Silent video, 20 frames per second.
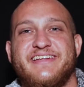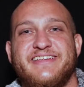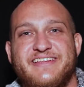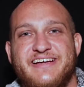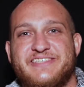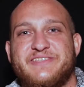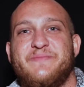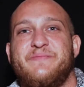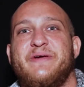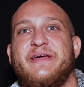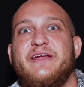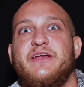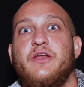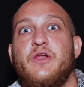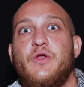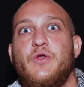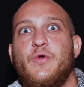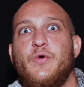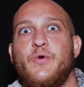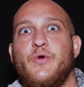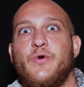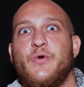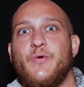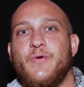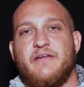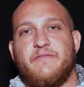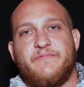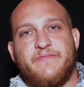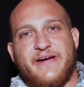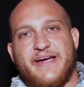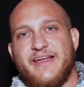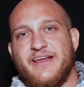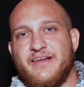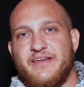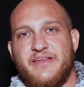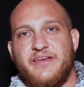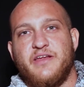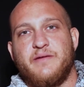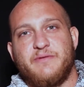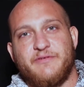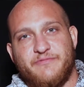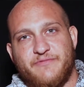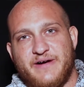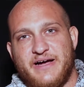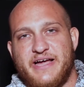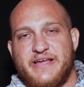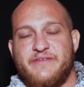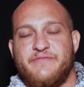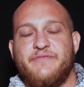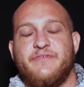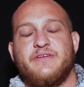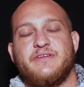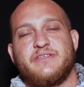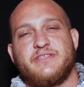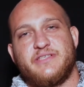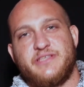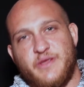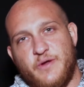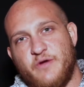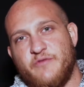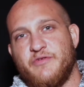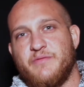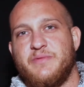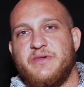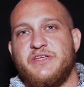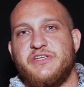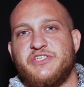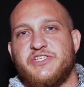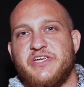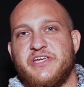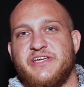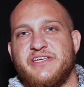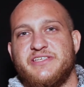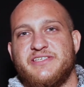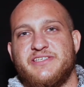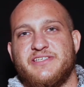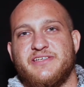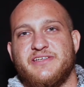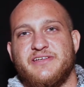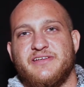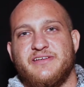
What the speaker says: That's a big no-no. And finally, number 5, stay away from cliches.